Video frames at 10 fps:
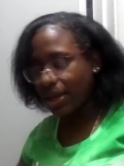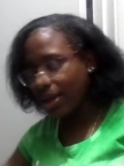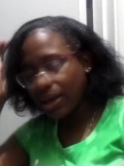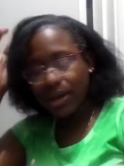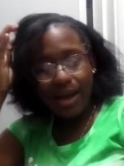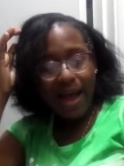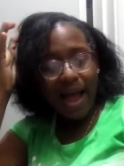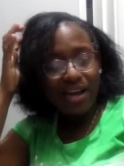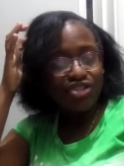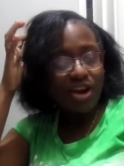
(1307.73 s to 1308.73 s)
it.
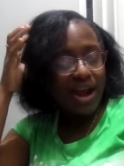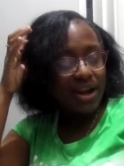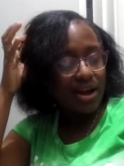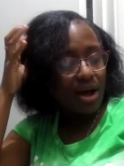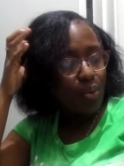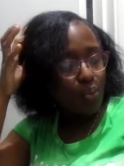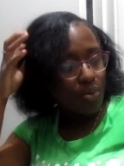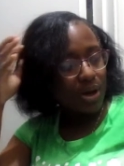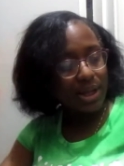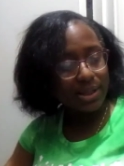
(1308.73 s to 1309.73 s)
I tried it on
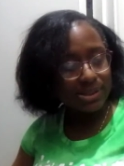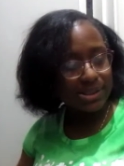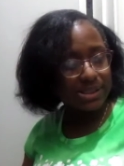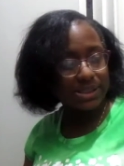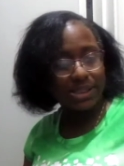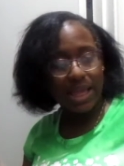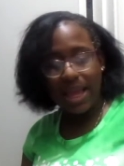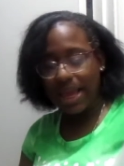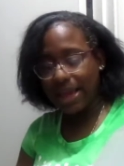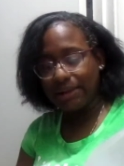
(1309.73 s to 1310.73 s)
once
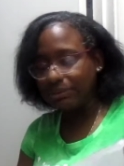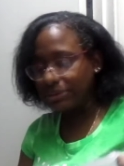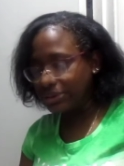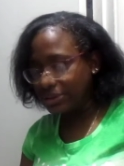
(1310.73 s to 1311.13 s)
and